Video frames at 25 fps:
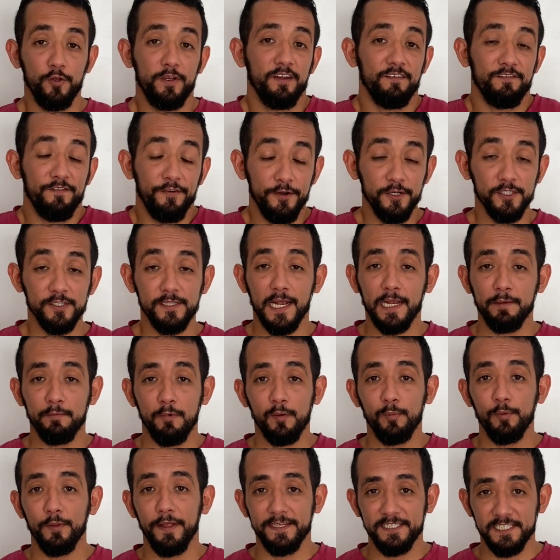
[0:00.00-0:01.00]
can first talk
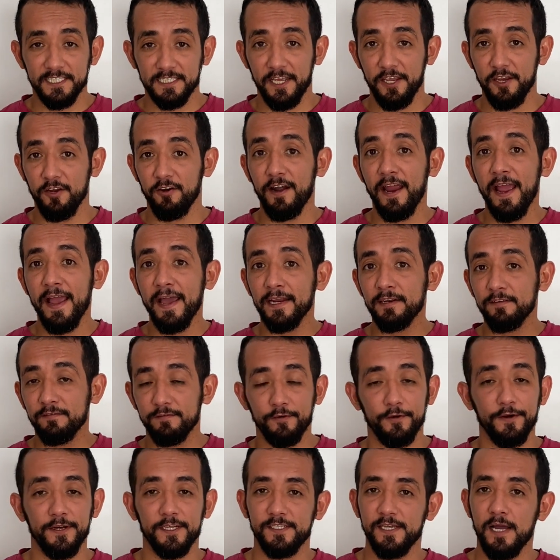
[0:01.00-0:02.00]
about places that you're at.
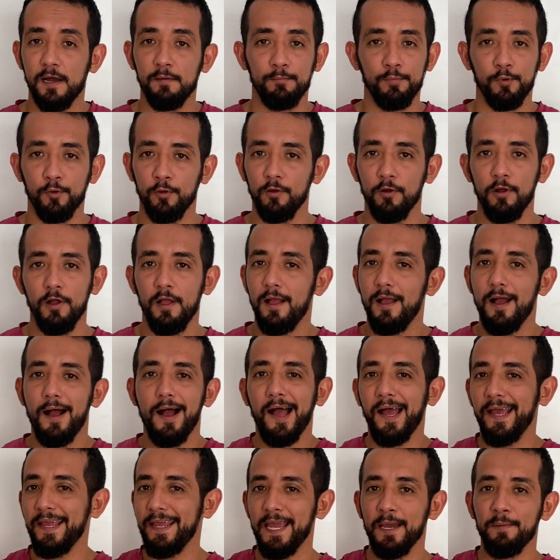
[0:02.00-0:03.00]
For example,
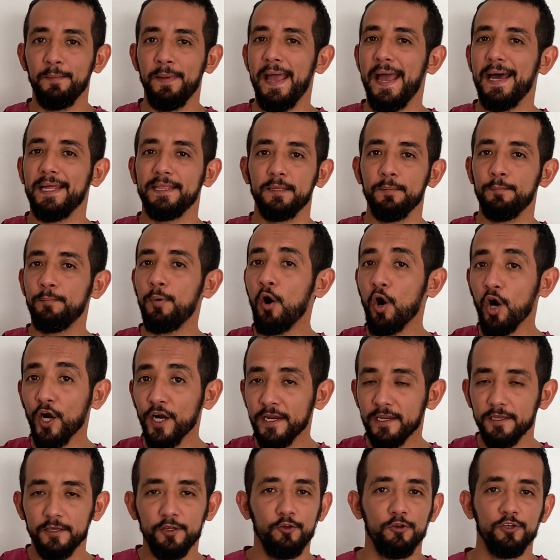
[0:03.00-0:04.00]
I am at the
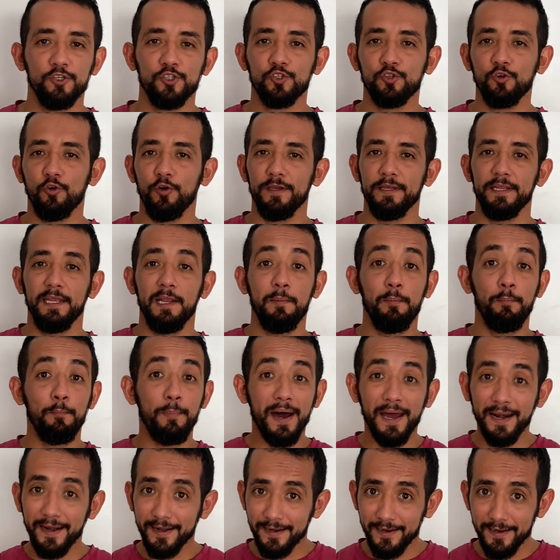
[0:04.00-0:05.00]
park, yo estoy en el
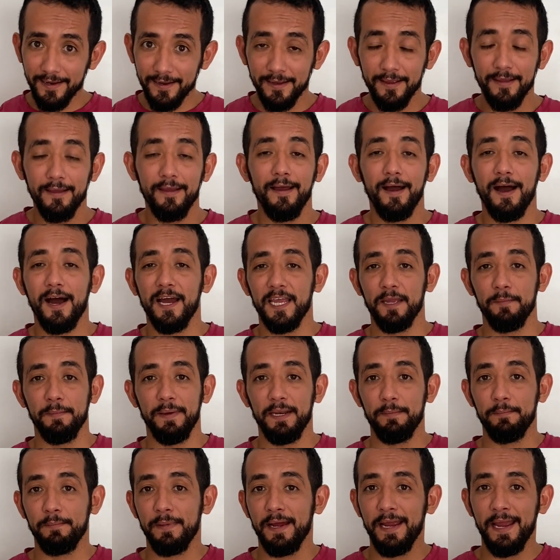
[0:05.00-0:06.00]
parque, I am
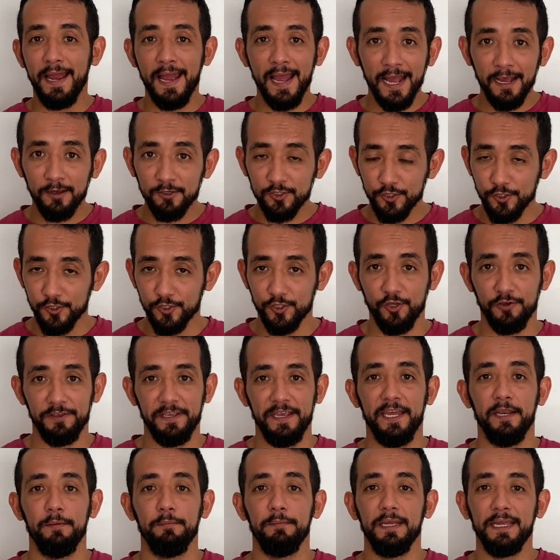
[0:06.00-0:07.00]
at my house, yo estoy
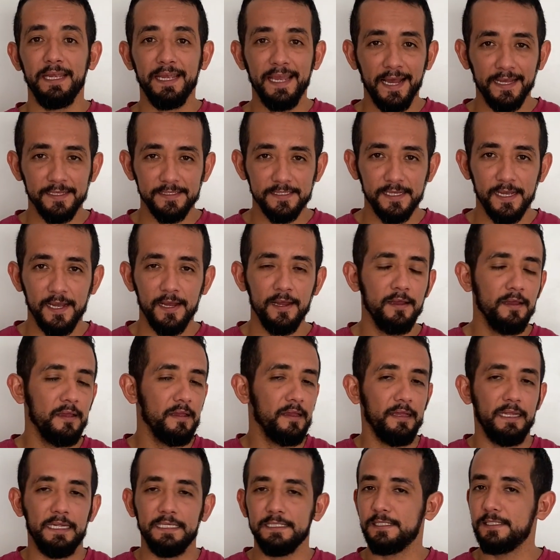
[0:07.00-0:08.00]
en mi casa,
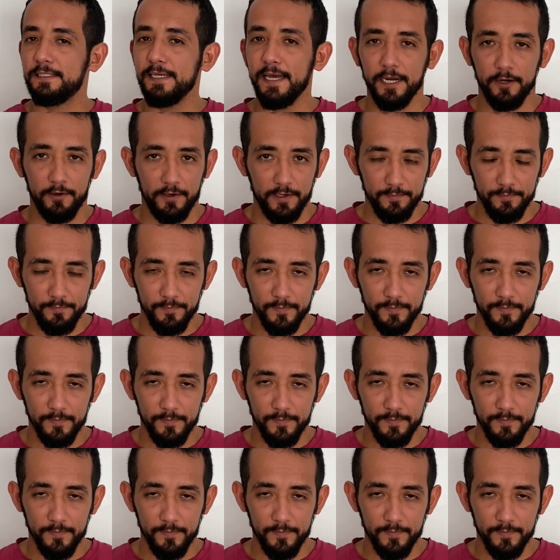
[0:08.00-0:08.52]
etc.